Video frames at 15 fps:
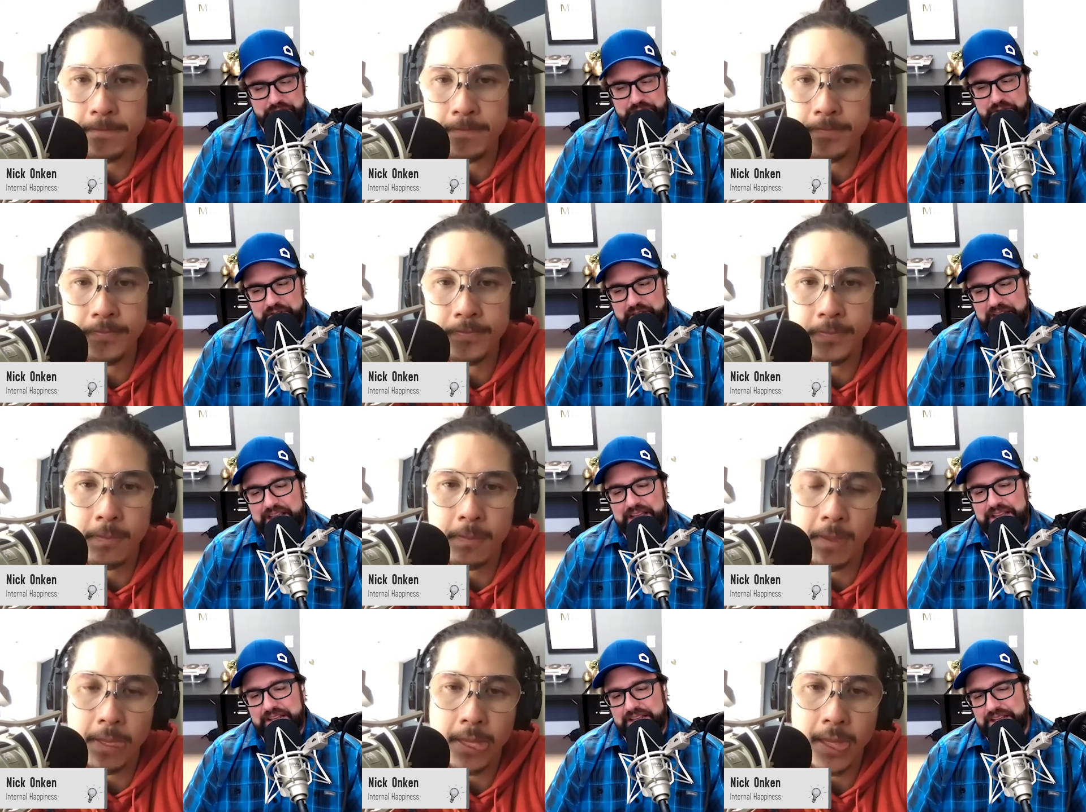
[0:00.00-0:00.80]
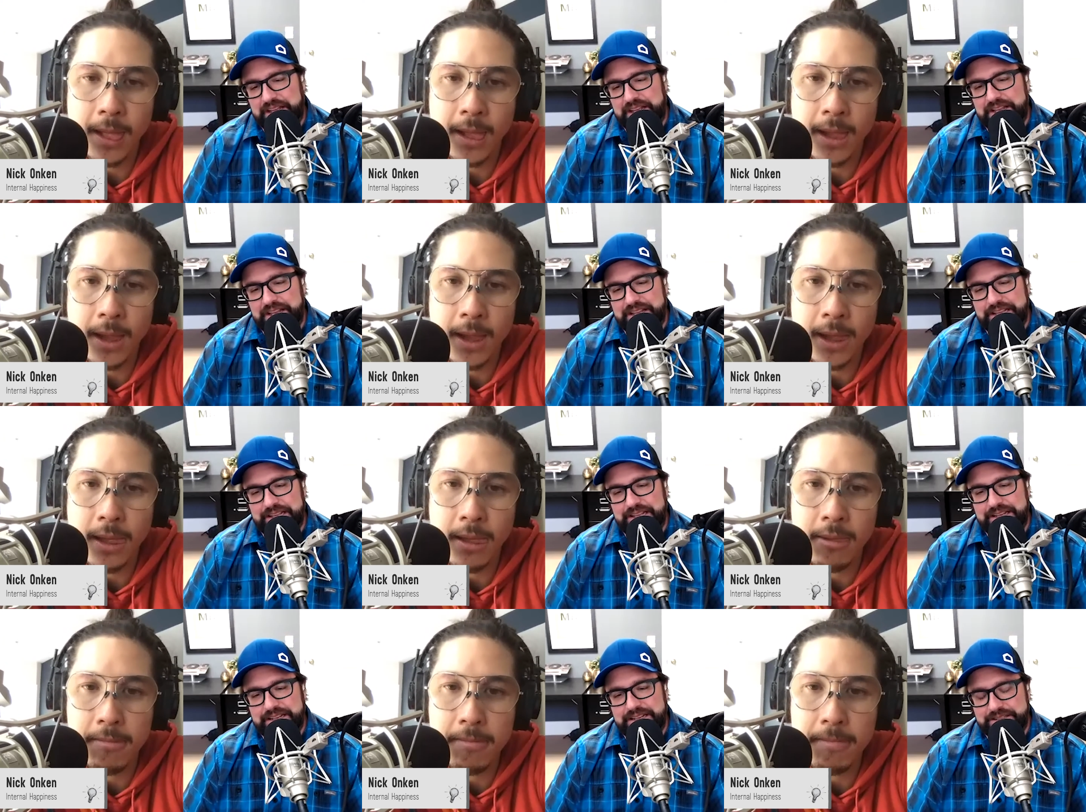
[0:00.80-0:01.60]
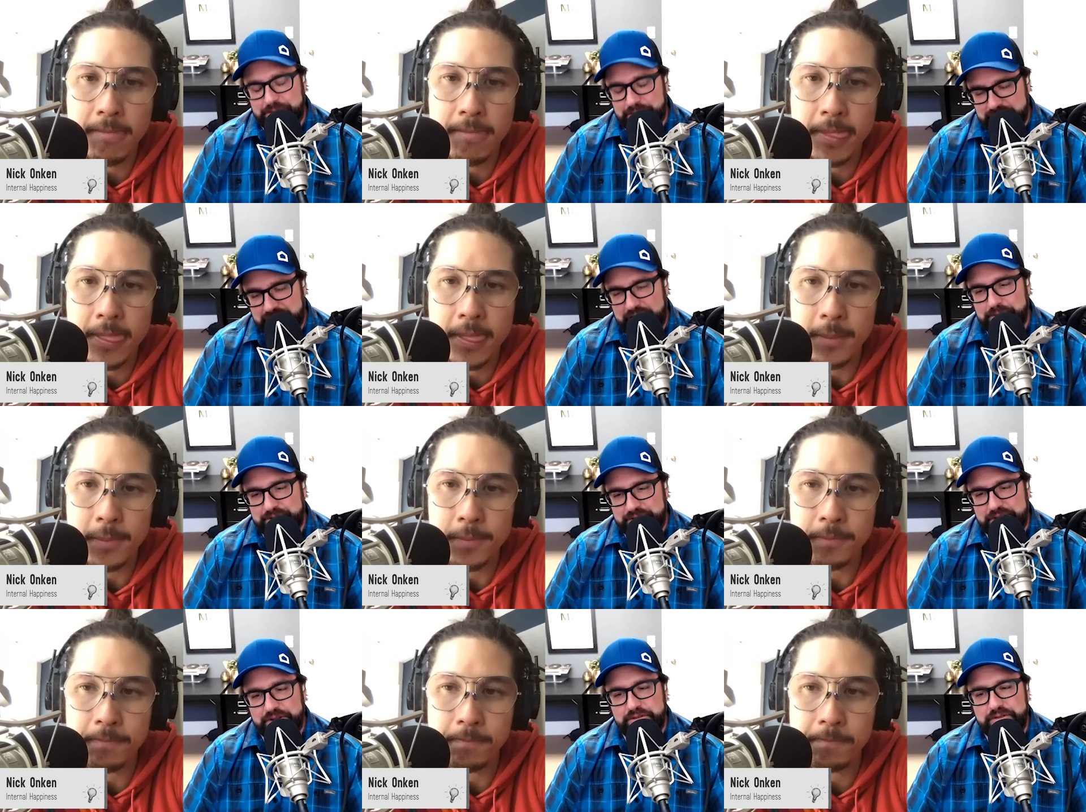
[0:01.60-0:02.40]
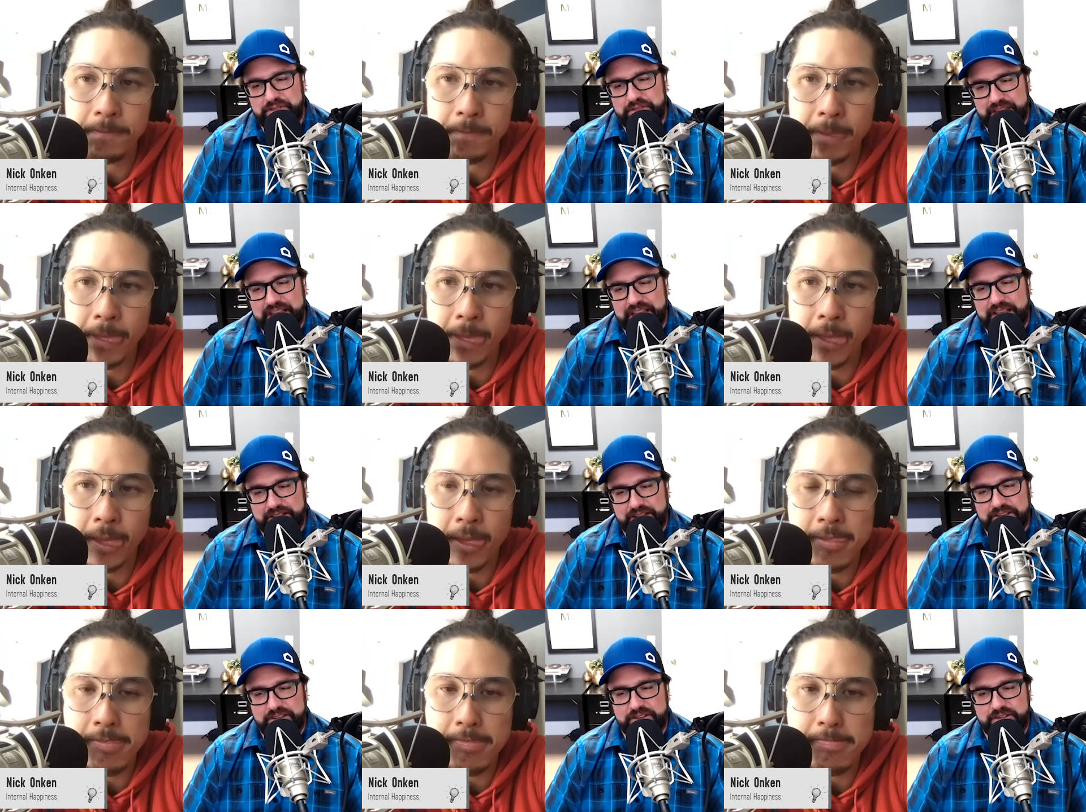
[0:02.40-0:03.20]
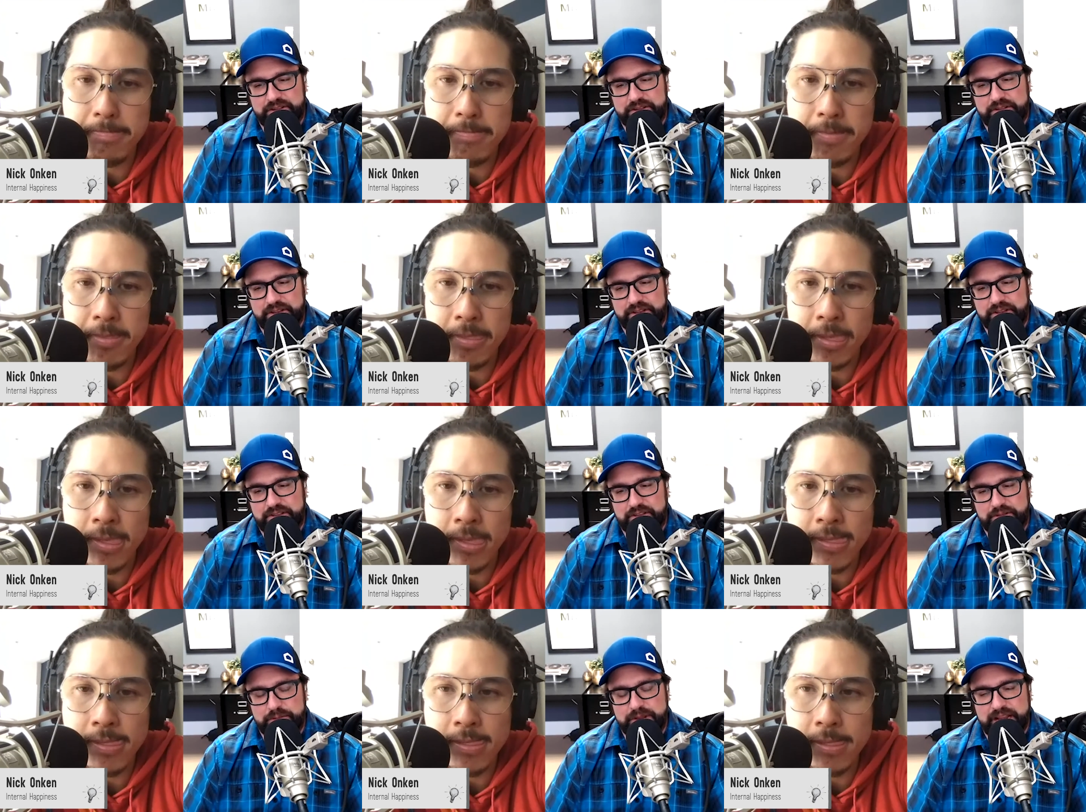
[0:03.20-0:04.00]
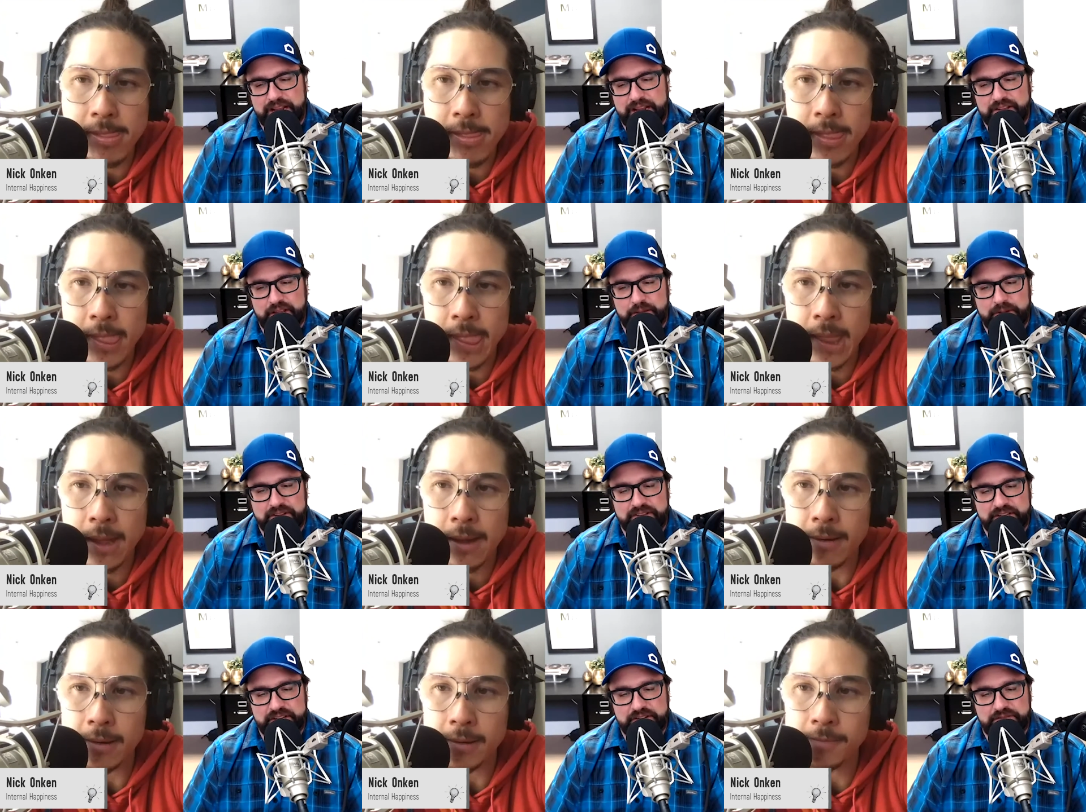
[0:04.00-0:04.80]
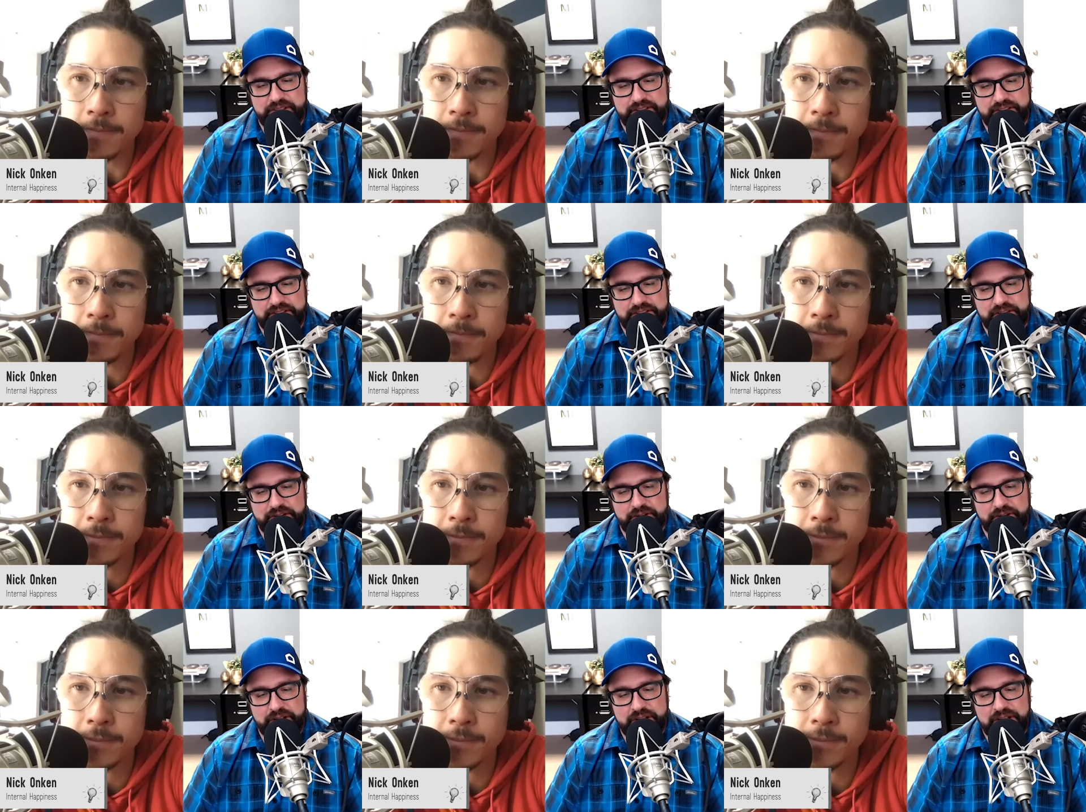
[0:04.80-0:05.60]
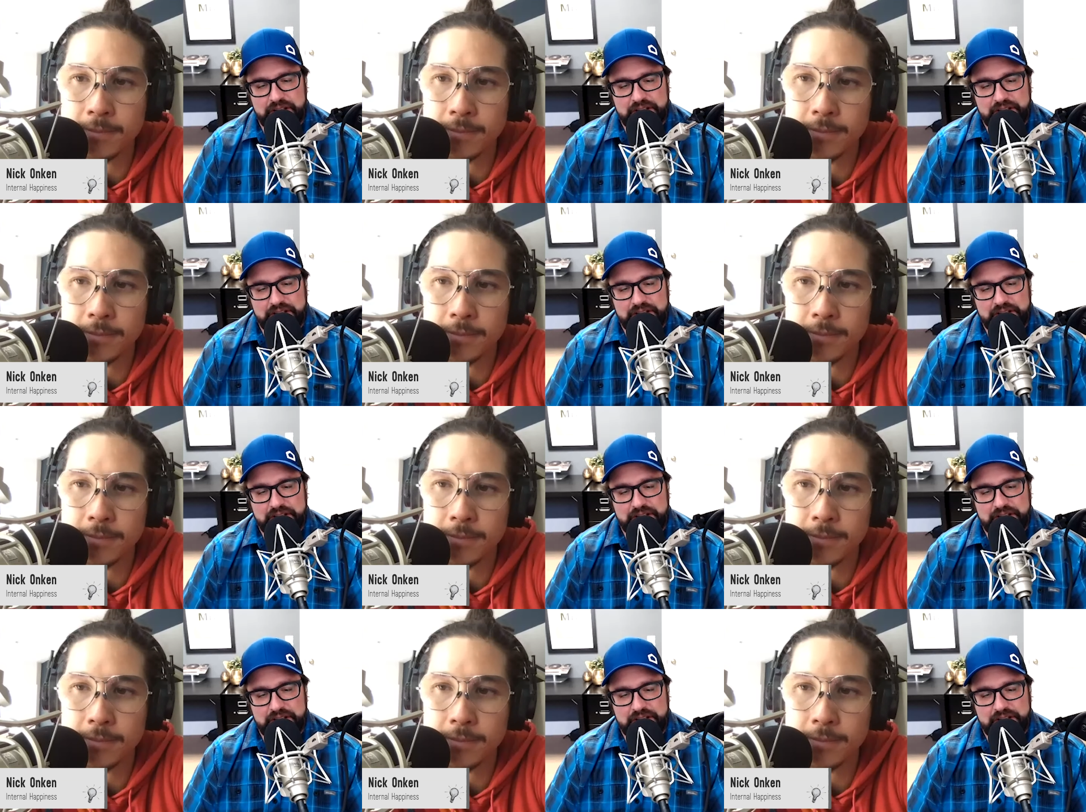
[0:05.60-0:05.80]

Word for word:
Speaker 1: Do you think sometimes do you think and this is this is me asking myself this too.